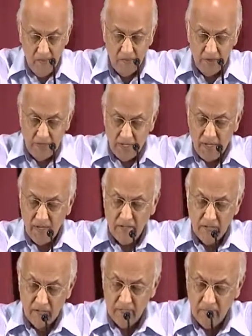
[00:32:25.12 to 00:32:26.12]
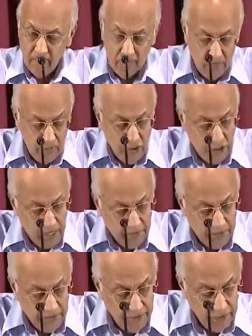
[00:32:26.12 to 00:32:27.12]
Further down, in
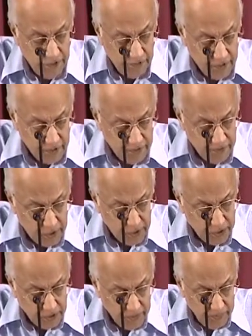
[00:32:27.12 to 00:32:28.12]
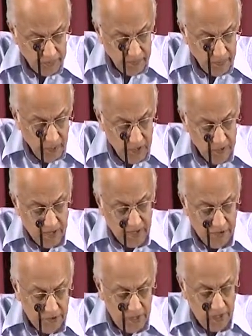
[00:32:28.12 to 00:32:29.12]
chapter 4, in verse
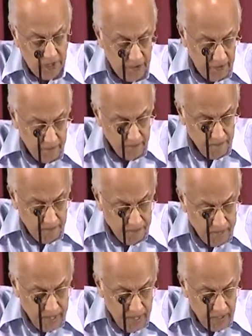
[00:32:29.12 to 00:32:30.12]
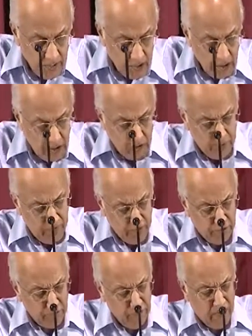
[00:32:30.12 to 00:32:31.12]
23, Jesus
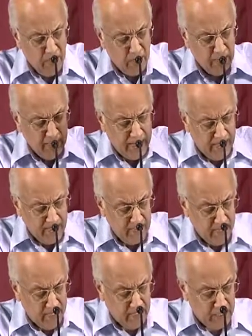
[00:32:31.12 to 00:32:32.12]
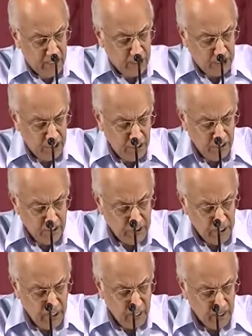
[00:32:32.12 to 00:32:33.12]
went through all Galilee, teaching in the
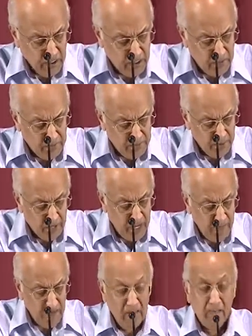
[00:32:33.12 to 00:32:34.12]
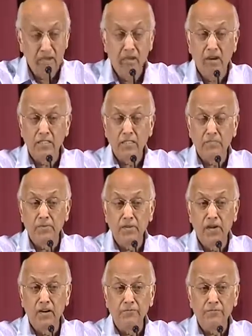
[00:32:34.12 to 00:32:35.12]
synagogues and proclaiming the
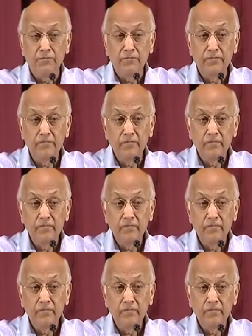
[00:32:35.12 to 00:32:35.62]
gospel of